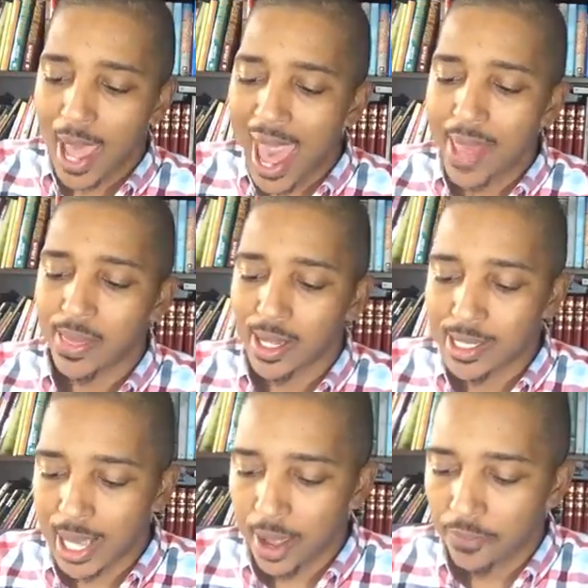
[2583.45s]
and the
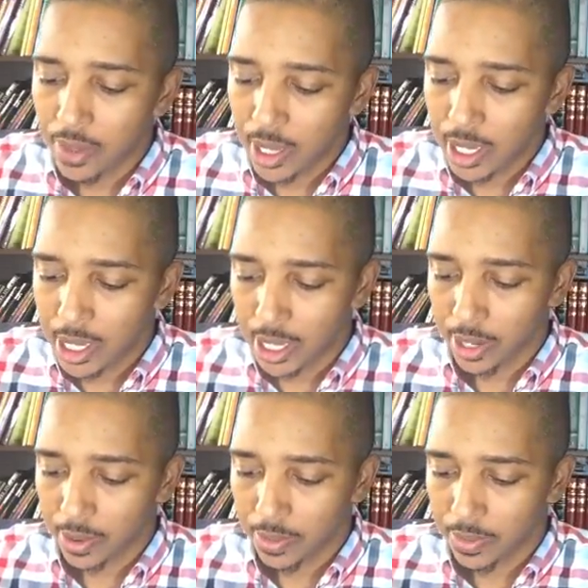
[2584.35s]
deaf
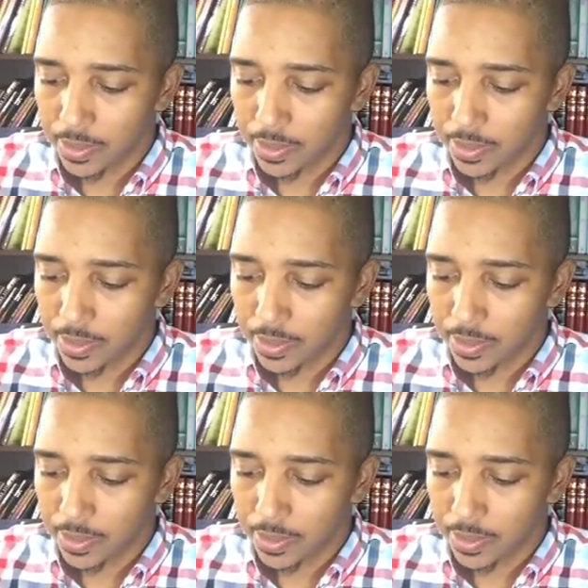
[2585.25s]
hear.